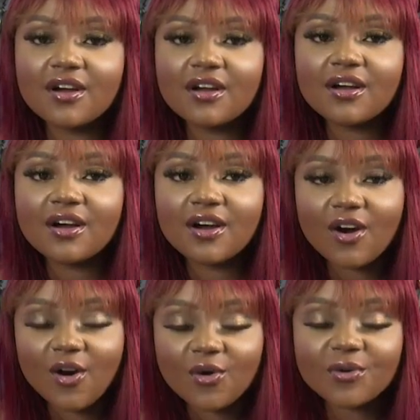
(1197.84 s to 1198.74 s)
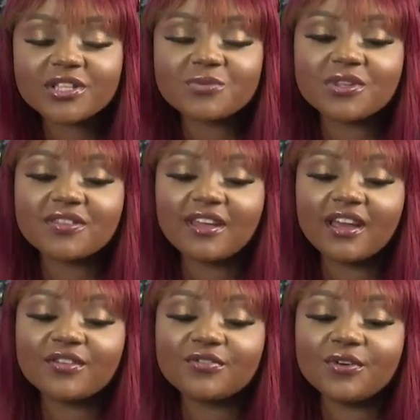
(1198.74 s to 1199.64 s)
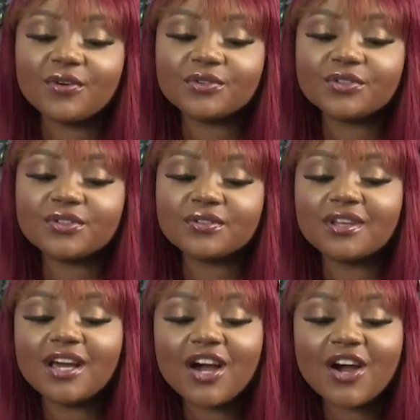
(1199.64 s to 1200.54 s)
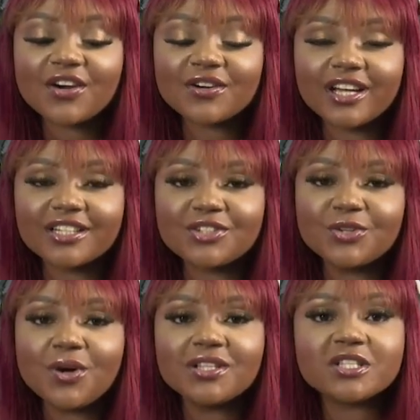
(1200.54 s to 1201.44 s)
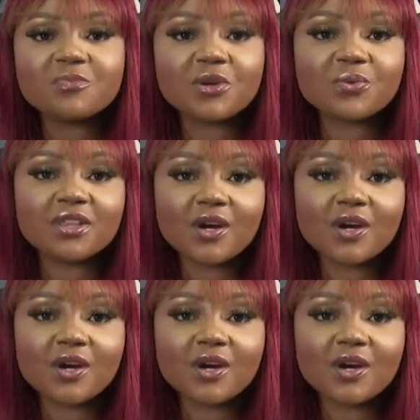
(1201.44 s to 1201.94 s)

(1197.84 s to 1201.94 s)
Yes. Always be thankful. Alright, do you want to speak with